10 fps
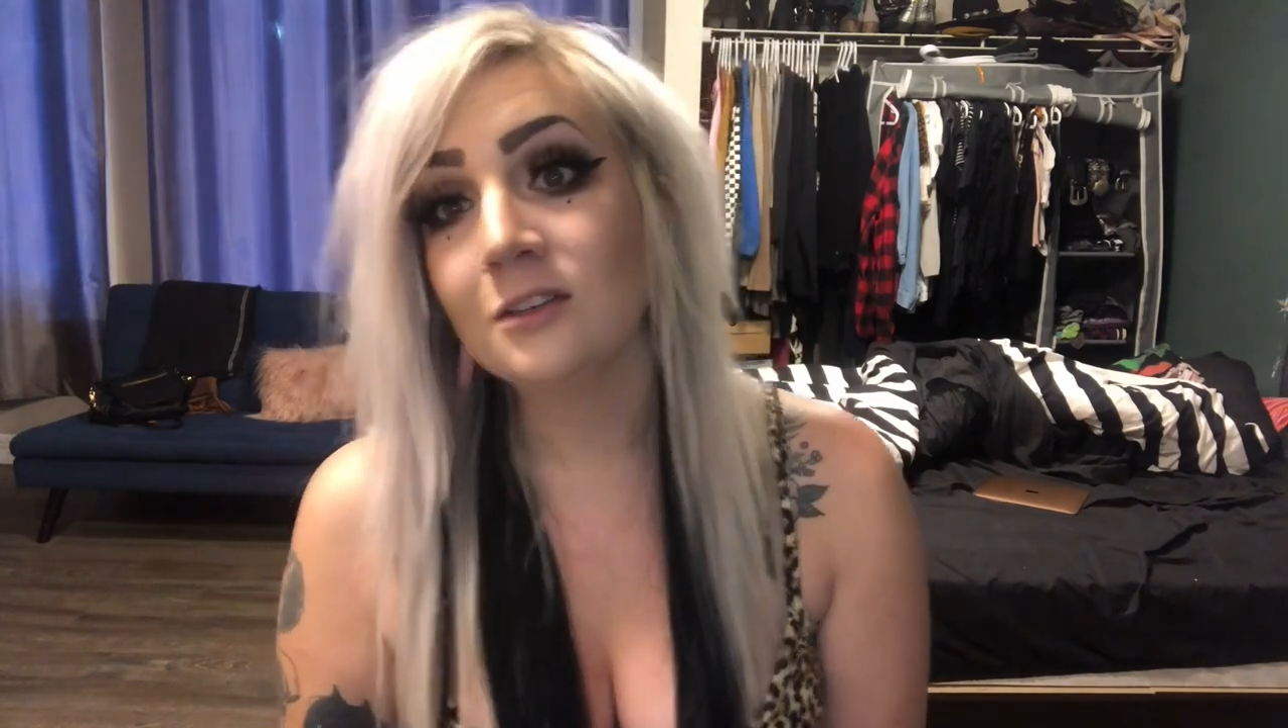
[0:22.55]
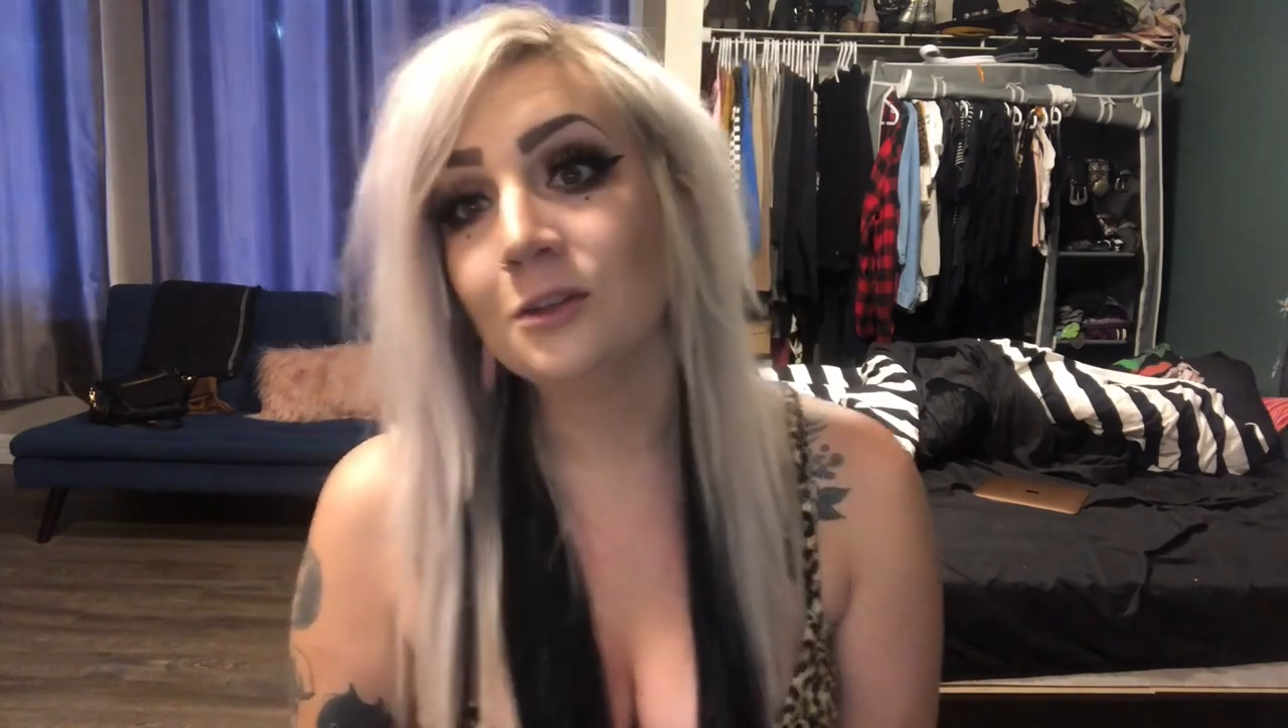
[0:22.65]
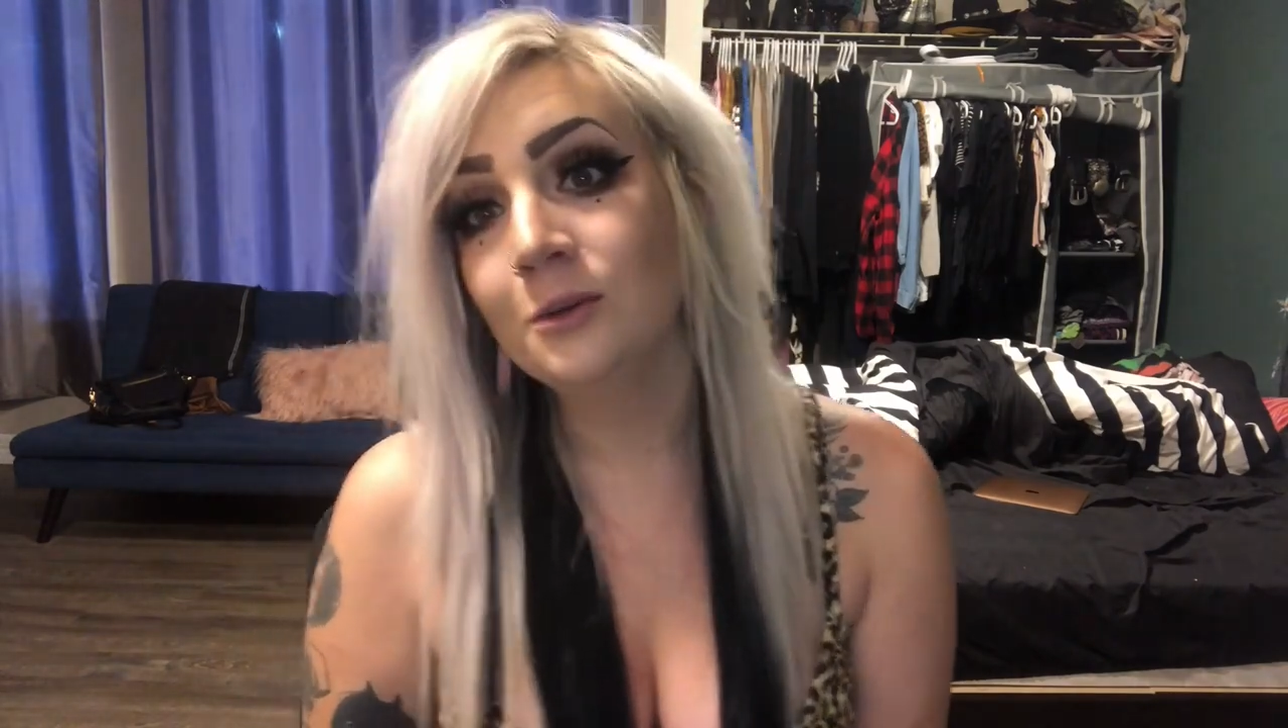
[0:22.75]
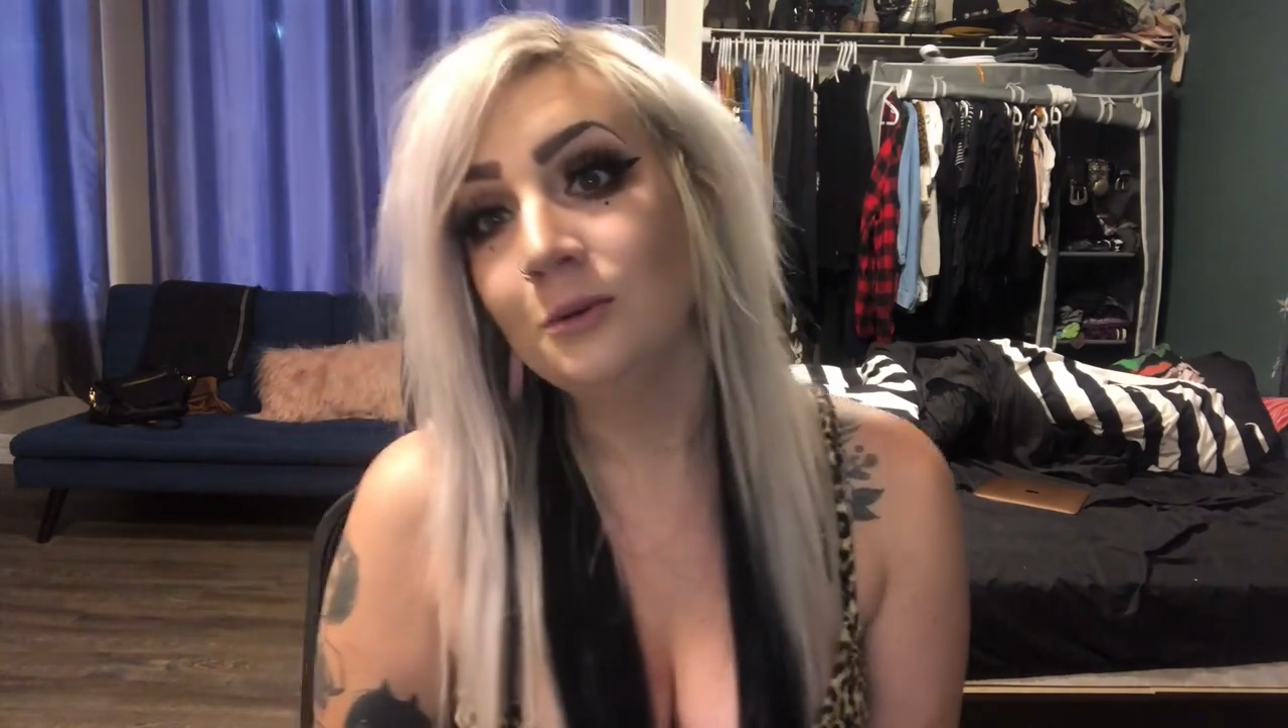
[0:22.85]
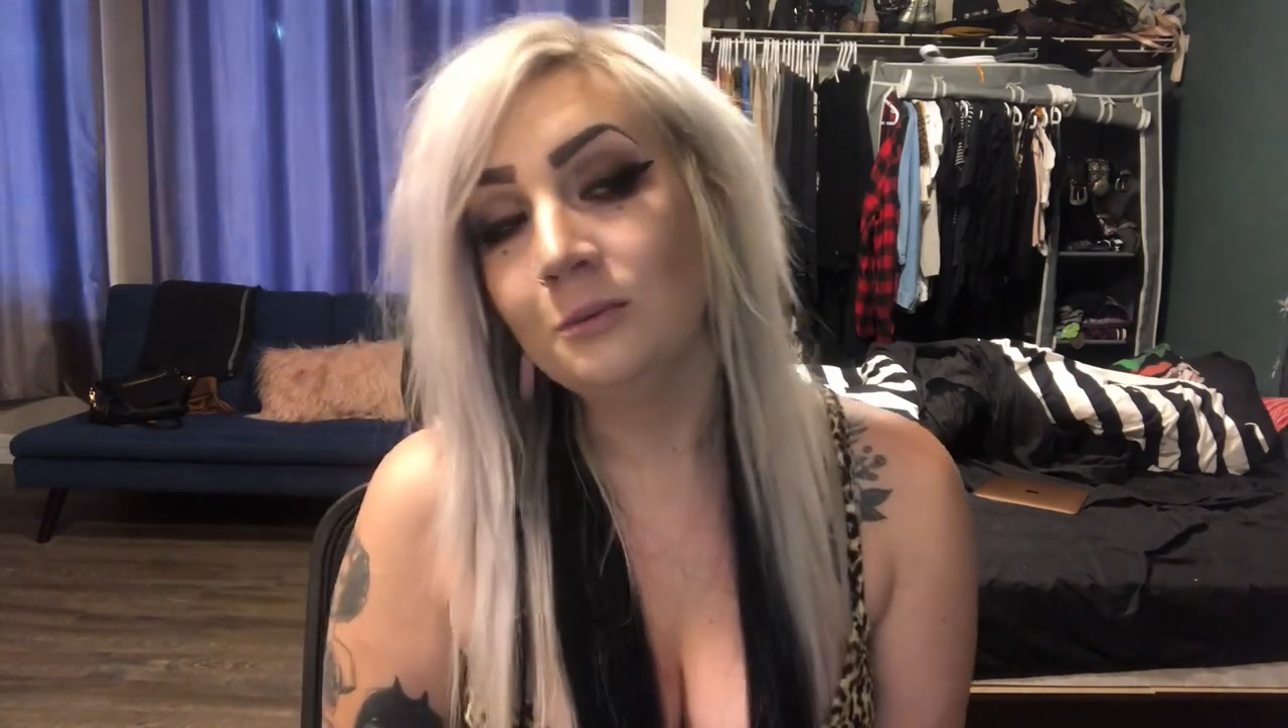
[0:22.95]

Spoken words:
2